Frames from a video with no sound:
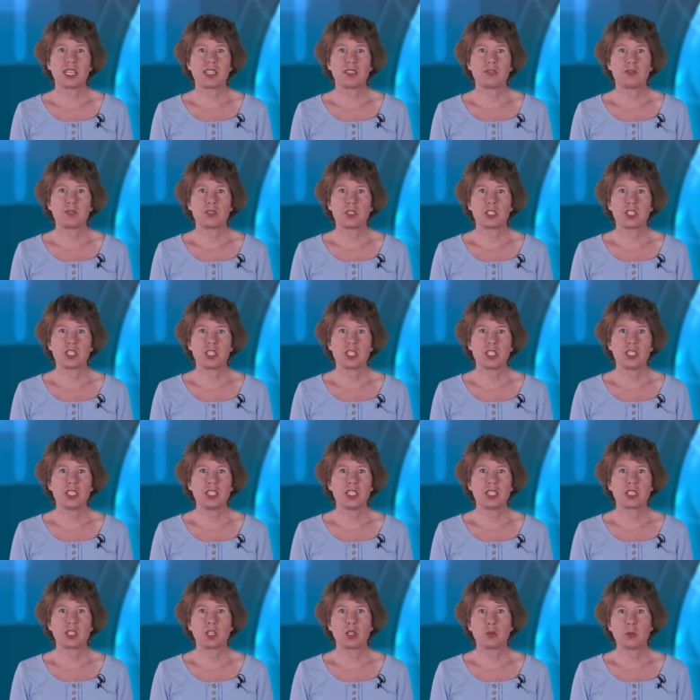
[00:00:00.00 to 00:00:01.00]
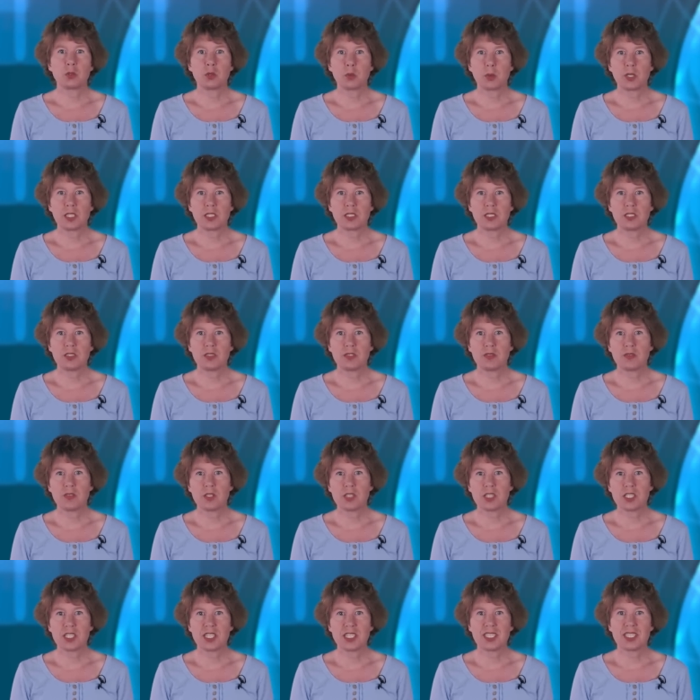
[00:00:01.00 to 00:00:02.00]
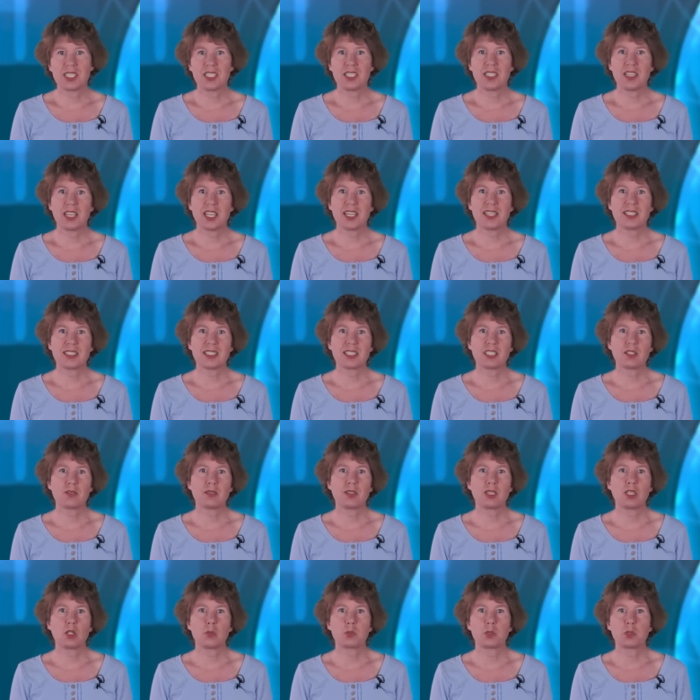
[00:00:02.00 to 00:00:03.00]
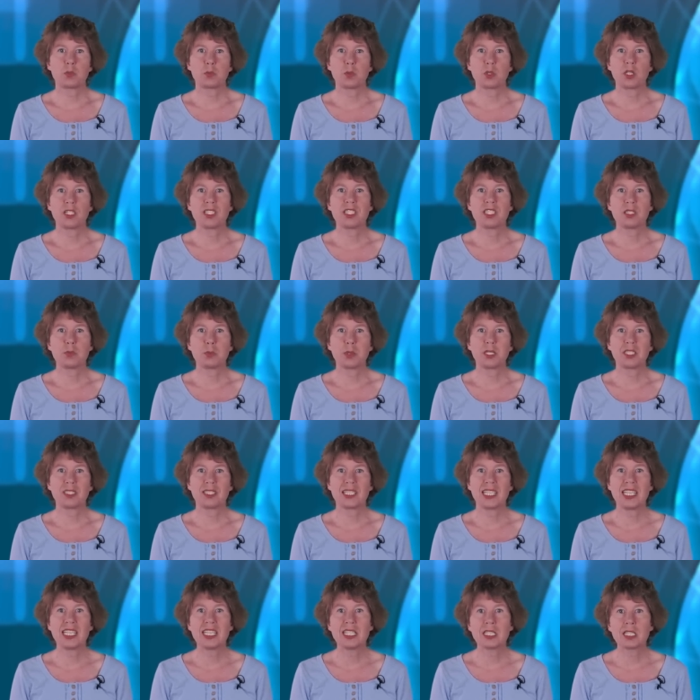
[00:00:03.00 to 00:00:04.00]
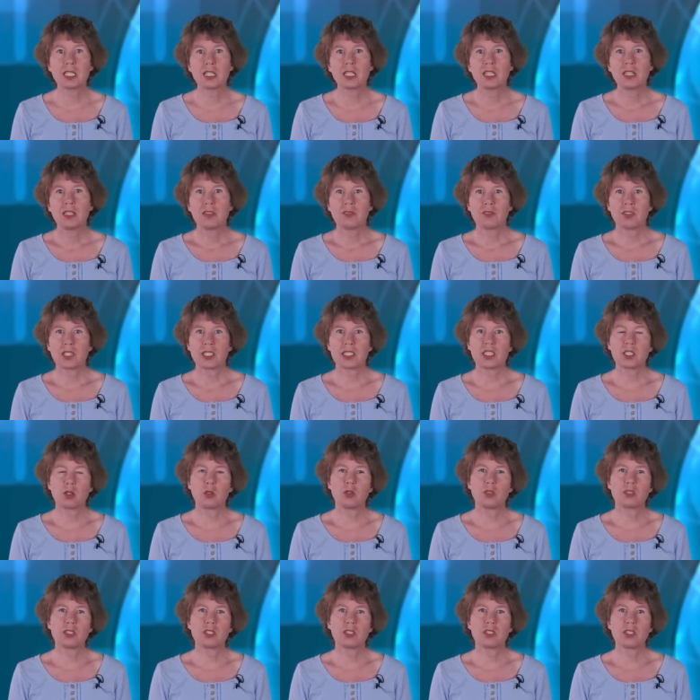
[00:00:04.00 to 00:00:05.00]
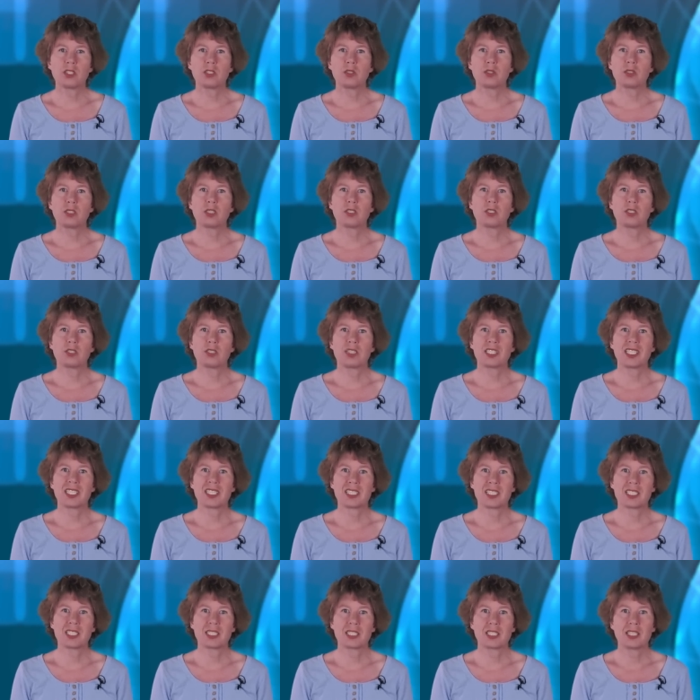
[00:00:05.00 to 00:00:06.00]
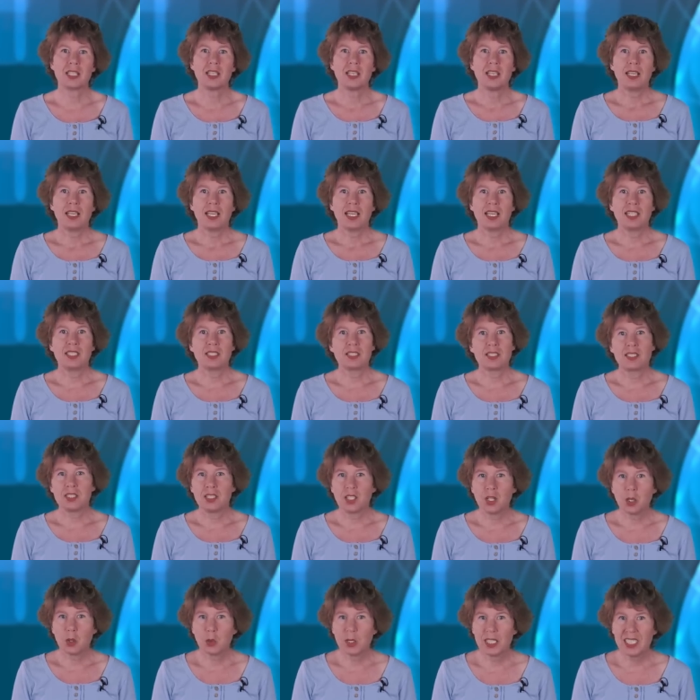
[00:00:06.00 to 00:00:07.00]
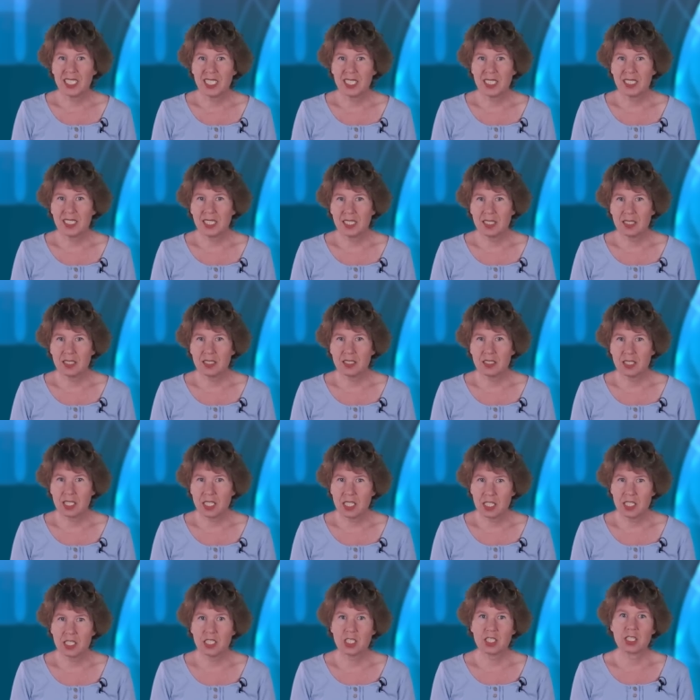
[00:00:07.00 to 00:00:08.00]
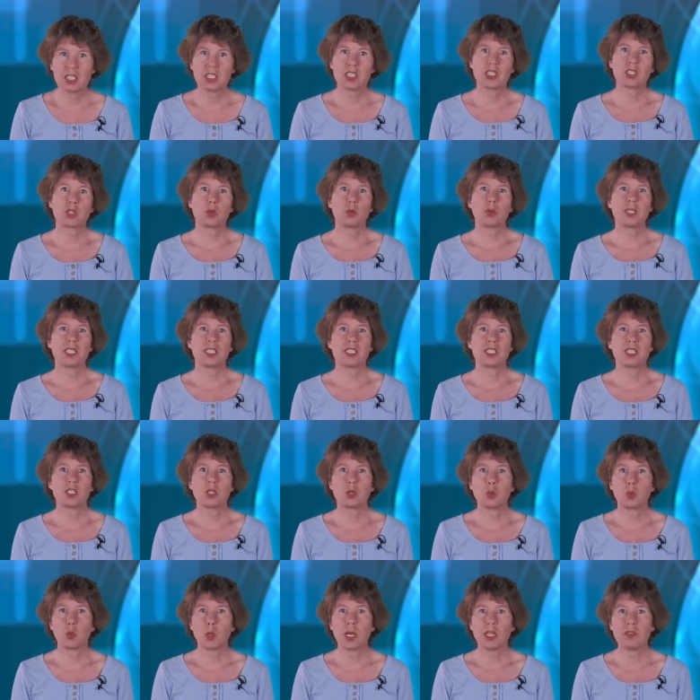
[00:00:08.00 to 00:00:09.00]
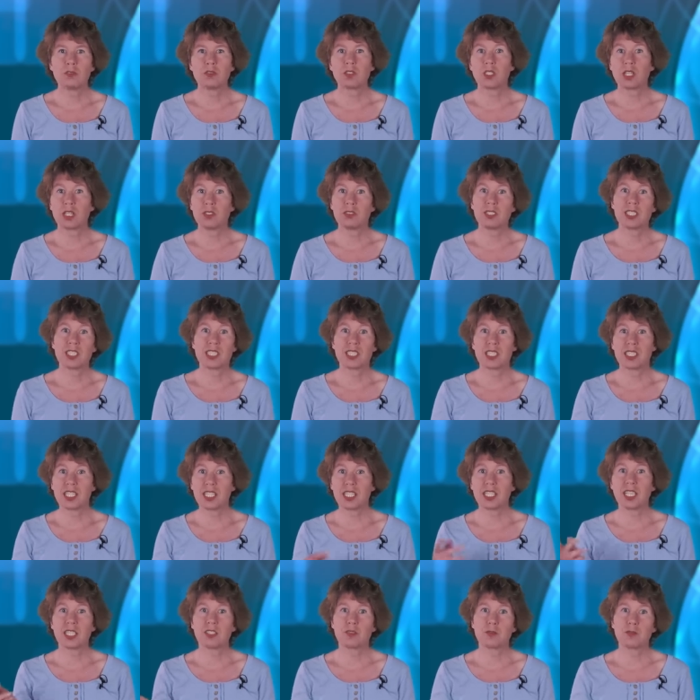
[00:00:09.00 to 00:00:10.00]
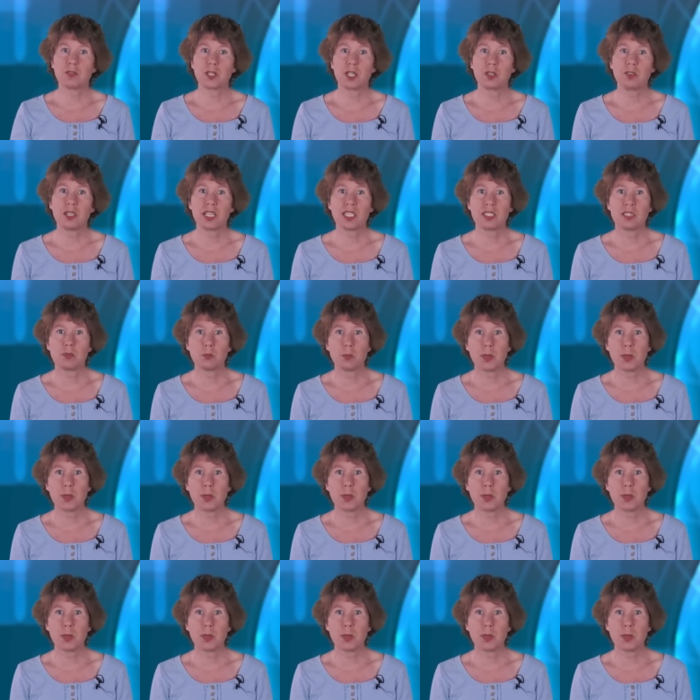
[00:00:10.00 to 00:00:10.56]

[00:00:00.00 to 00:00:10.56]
at Virginia Commonwealth University has developed printable ink that's also a good conductor. And no, he didn't teach squids to wave around a stick and frown at the